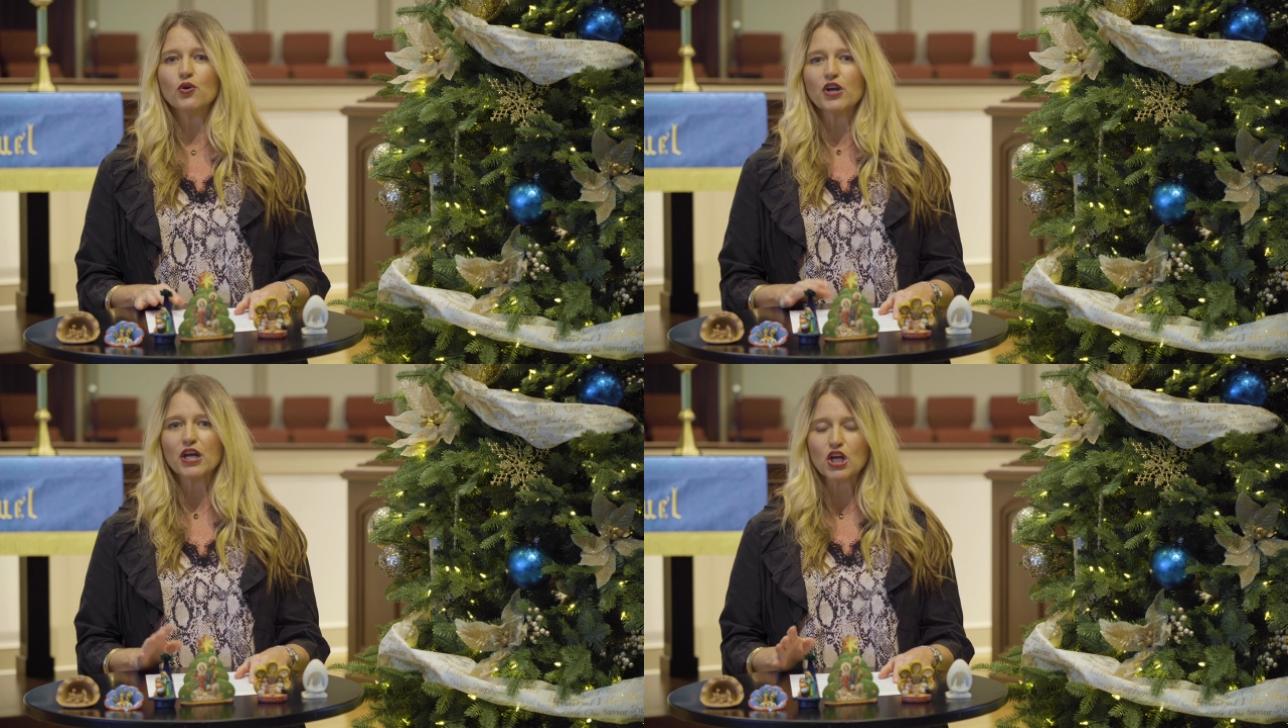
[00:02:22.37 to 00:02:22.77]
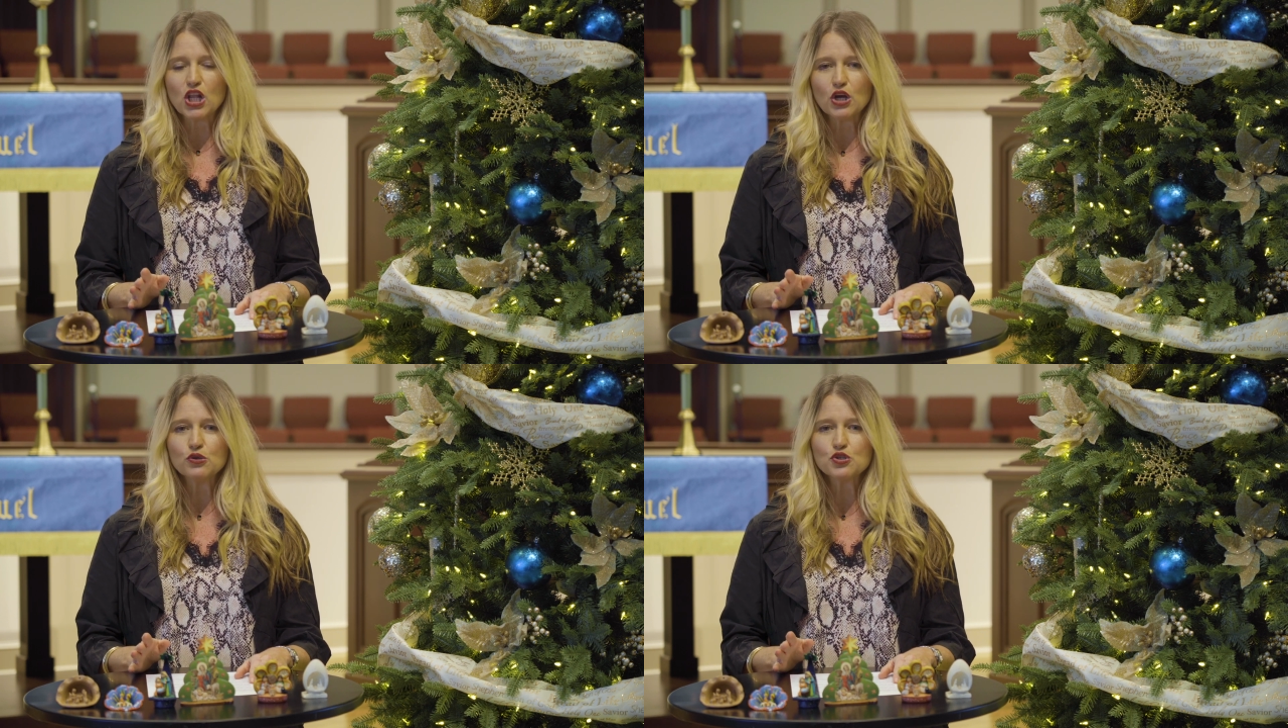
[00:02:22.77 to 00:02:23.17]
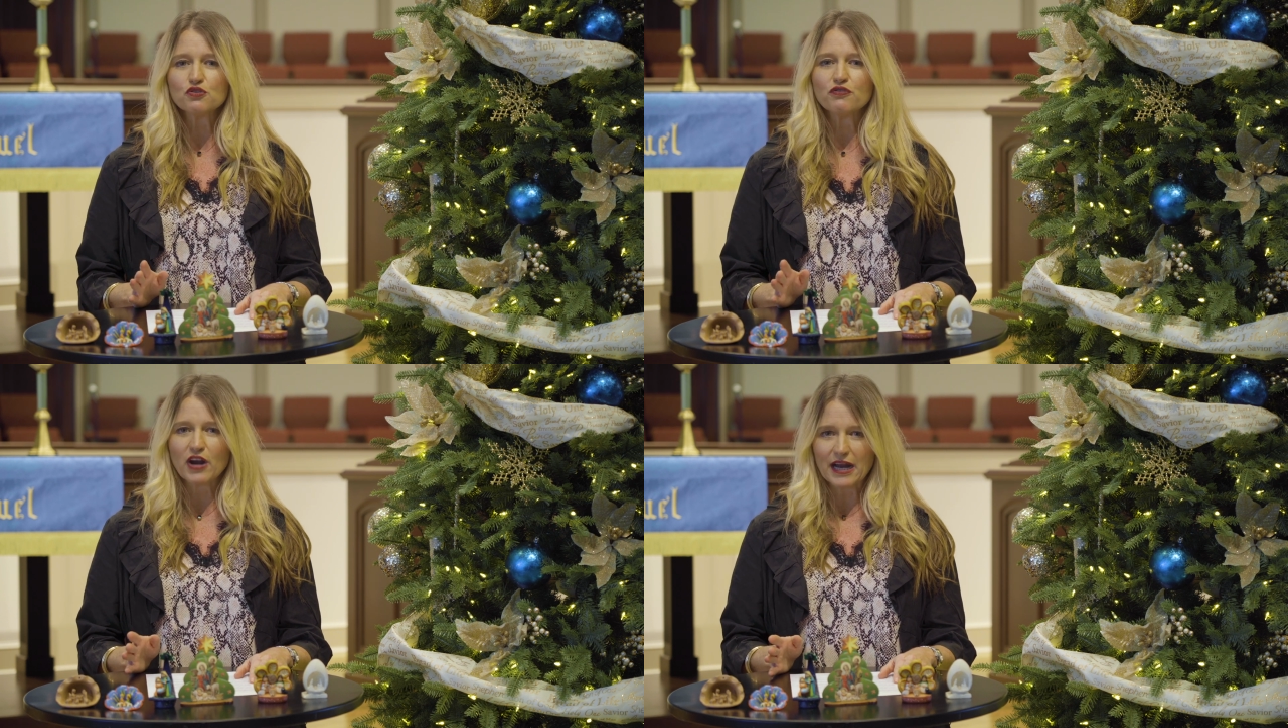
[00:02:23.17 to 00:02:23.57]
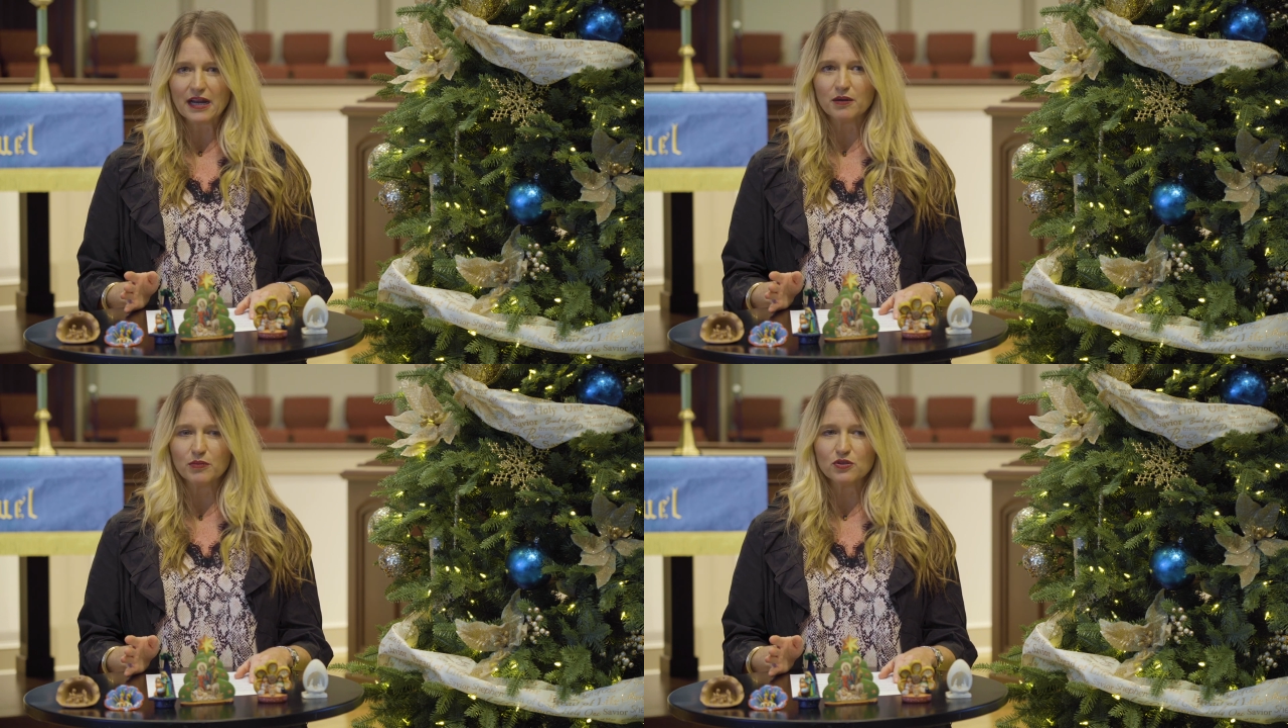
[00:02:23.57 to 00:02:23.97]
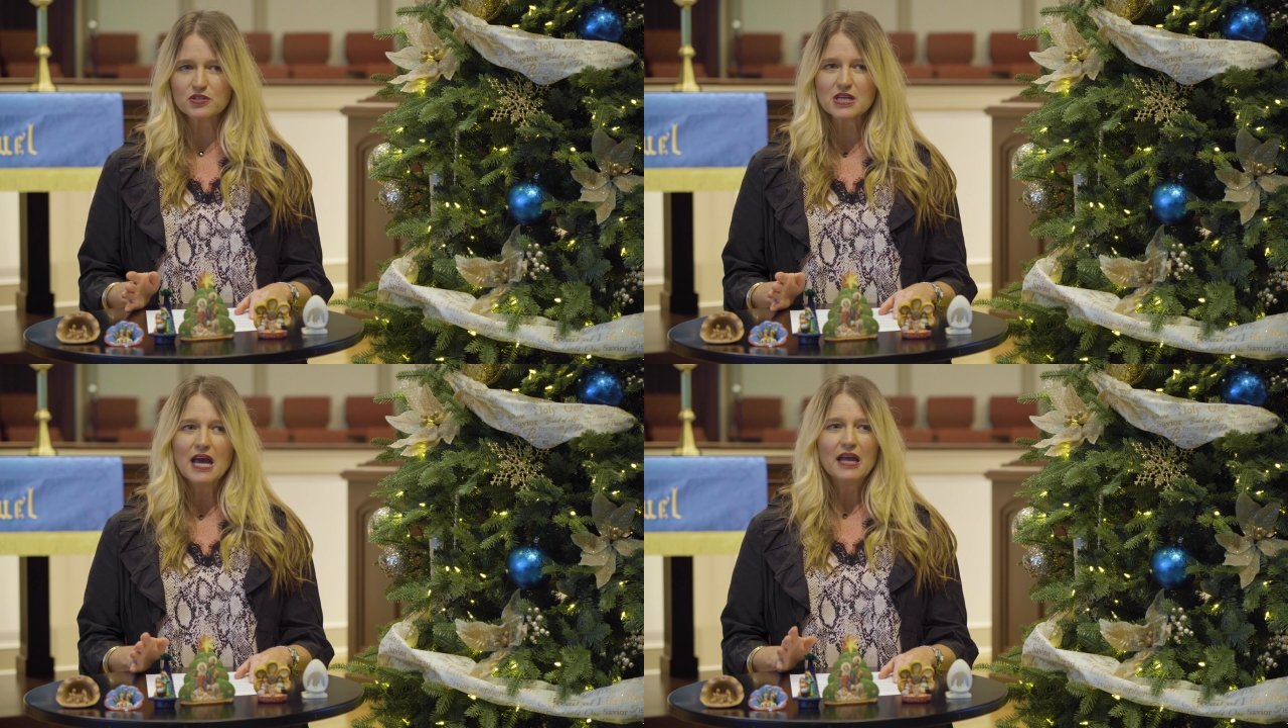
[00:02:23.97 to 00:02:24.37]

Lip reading: or an enclosure for animals.